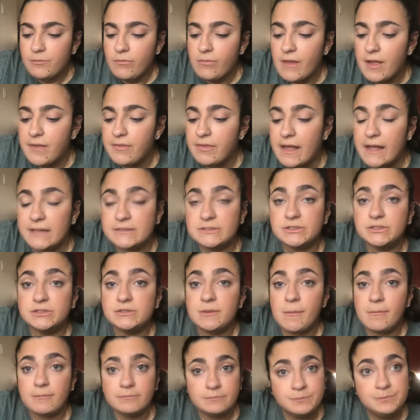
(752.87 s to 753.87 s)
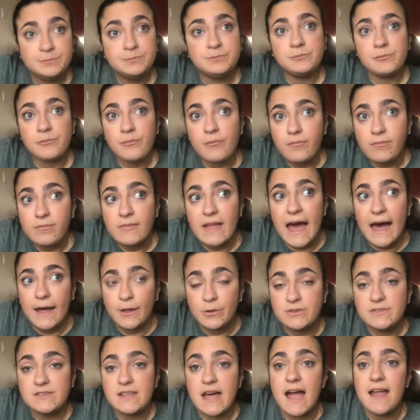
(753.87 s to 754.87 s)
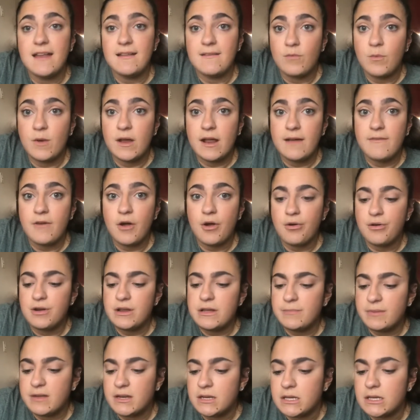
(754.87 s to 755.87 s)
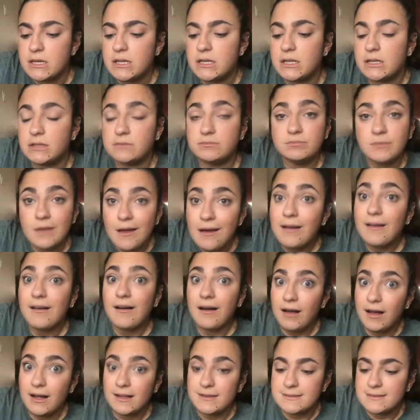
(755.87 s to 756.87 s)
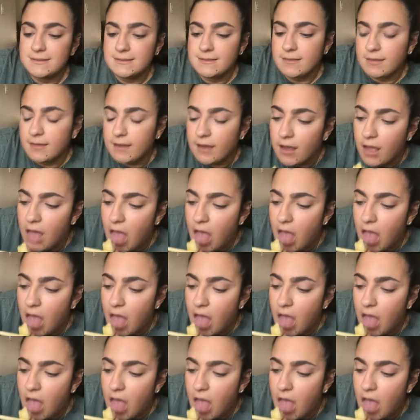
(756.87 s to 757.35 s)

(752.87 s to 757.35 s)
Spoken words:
that's outside of what I've already been eating constantly.